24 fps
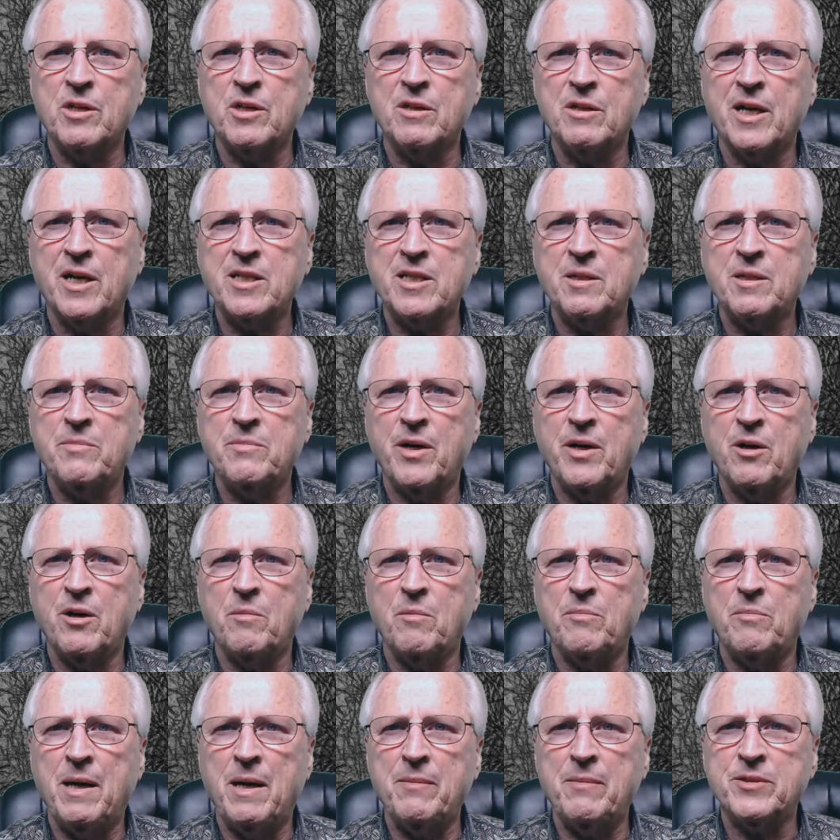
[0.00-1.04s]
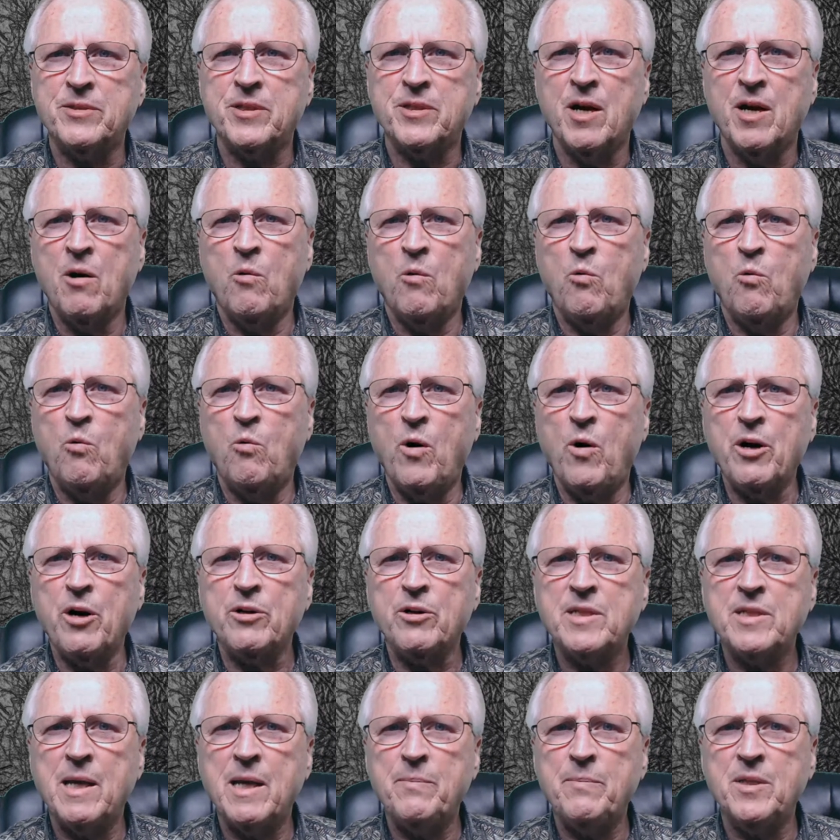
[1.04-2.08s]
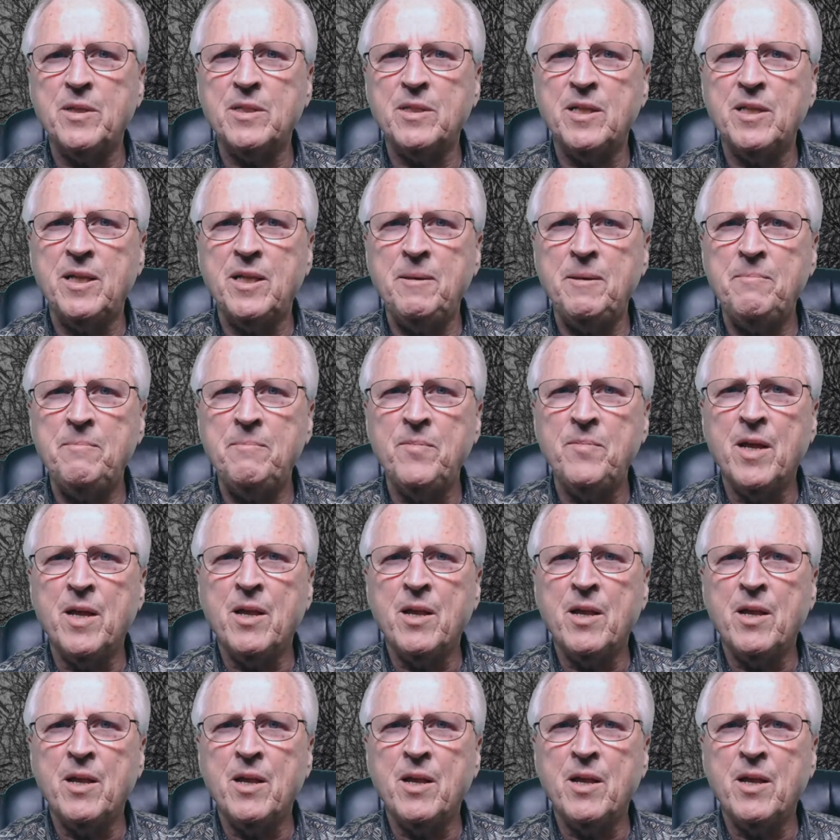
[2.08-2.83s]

collected by Obama's wiretapping team,